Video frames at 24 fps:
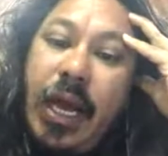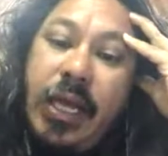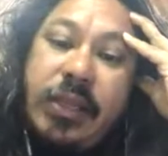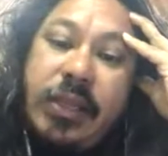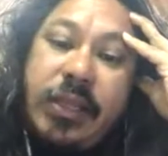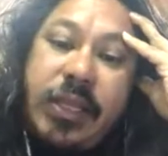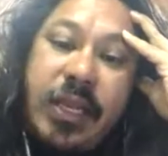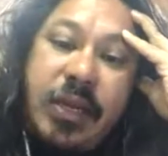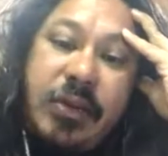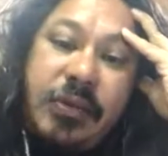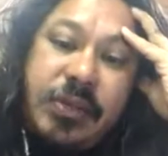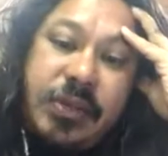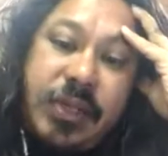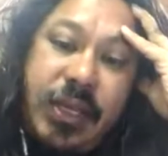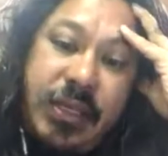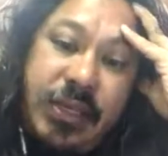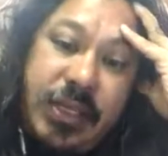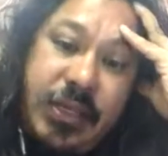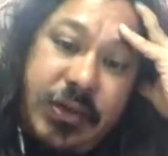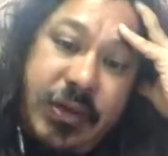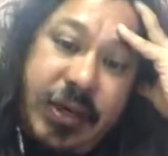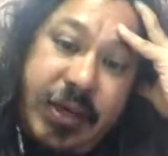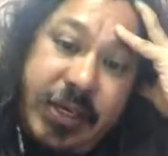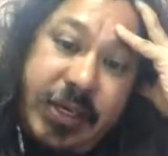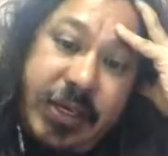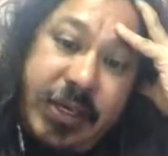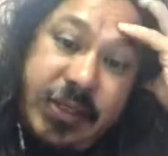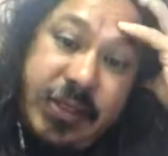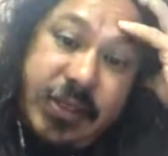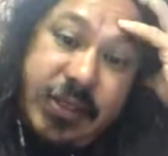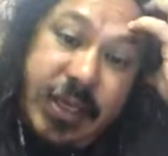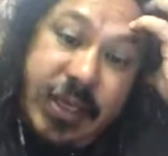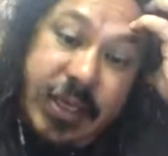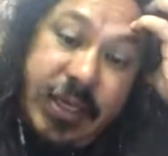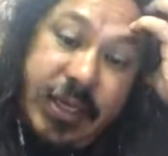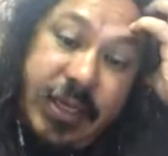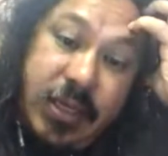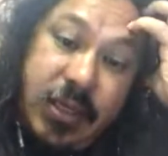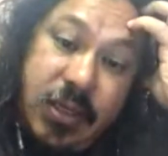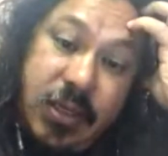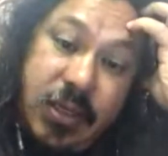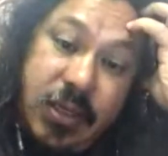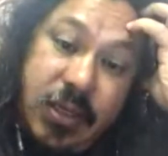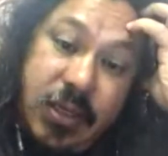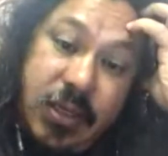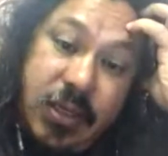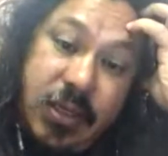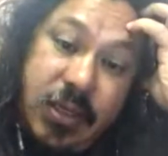I thought it was like the greatest
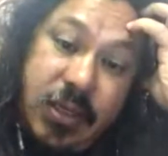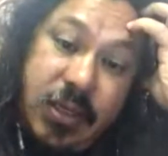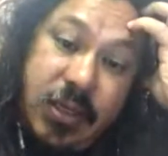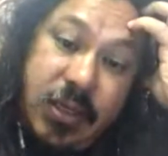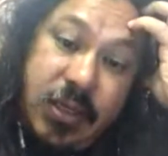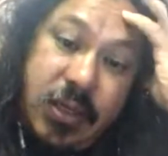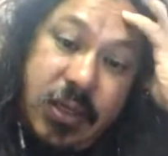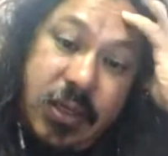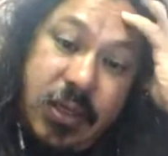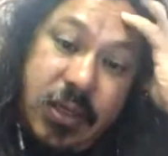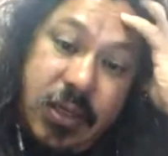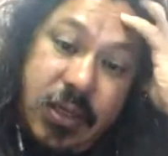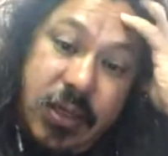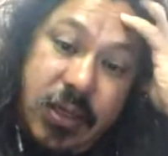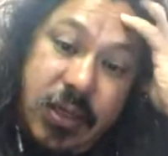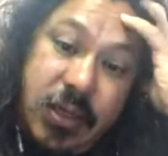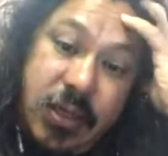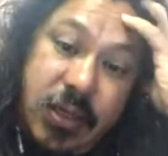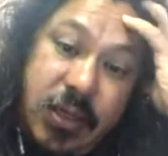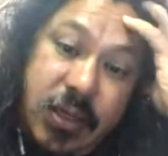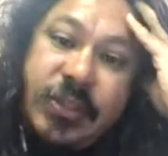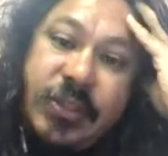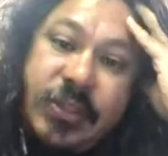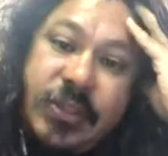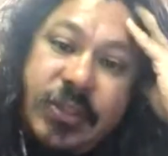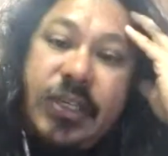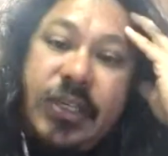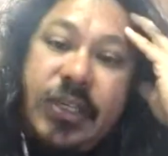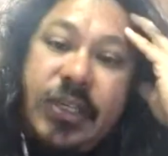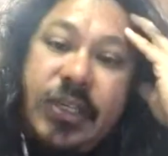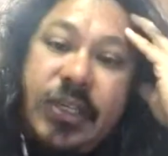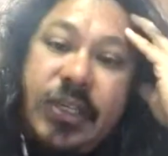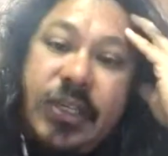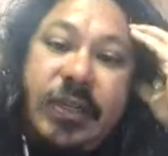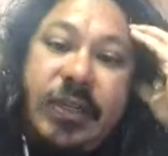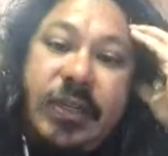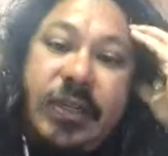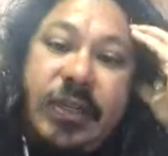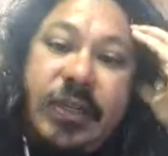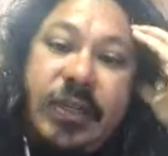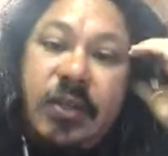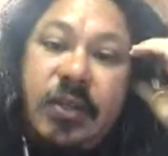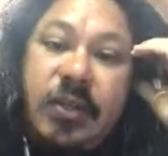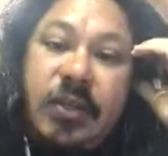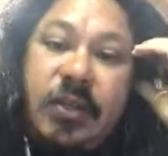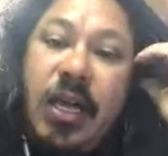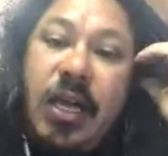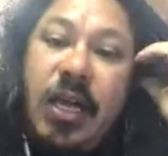thing. And when I went to serve
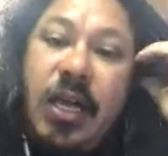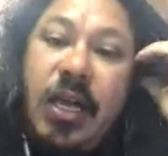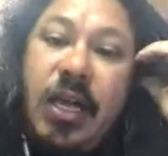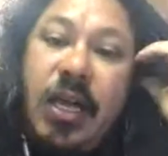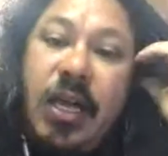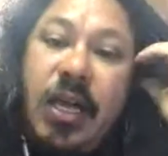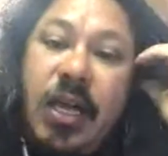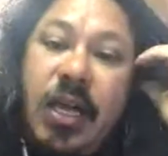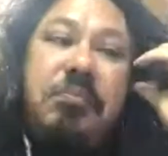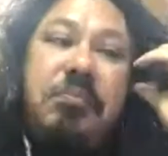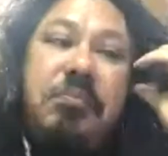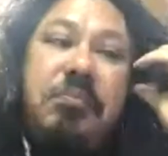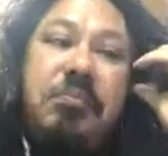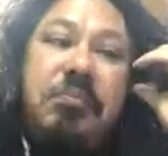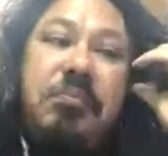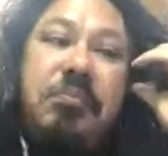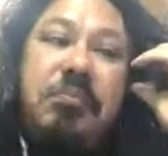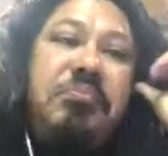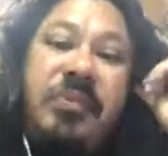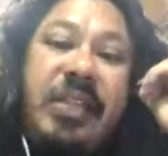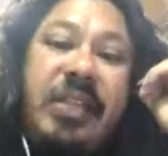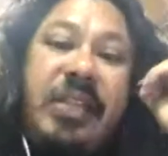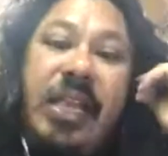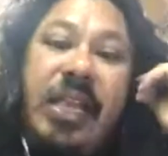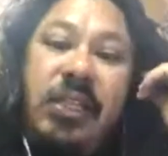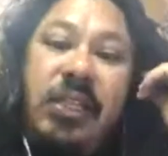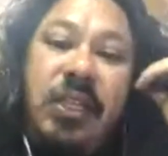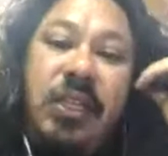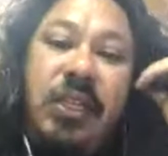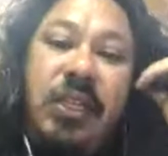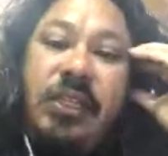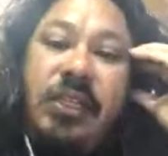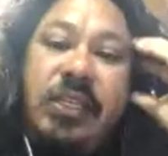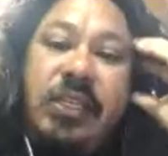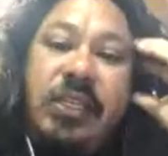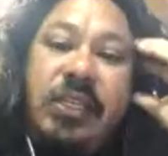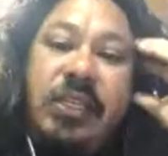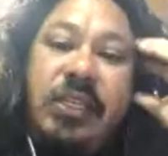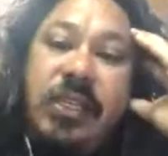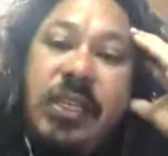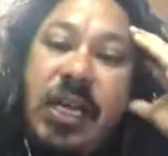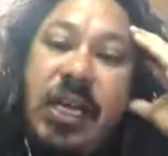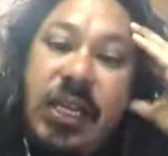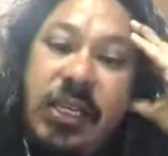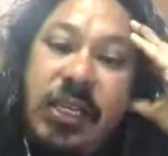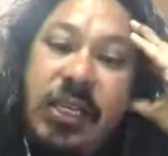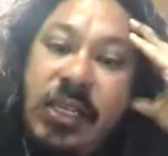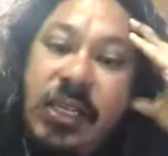it, they literally did
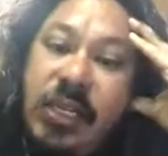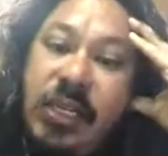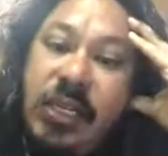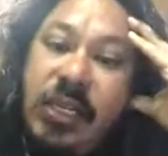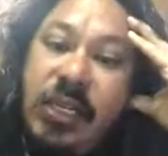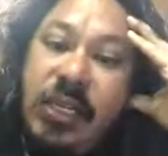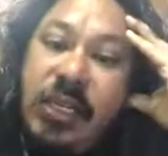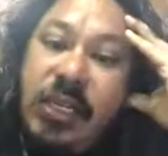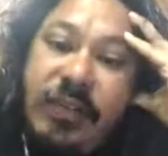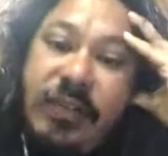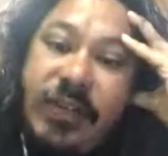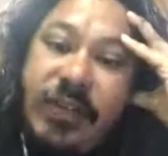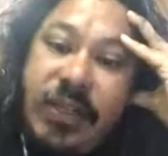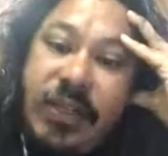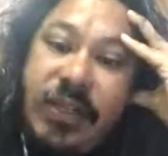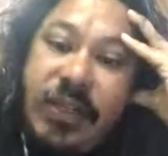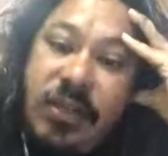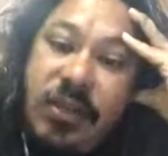not eat any of it.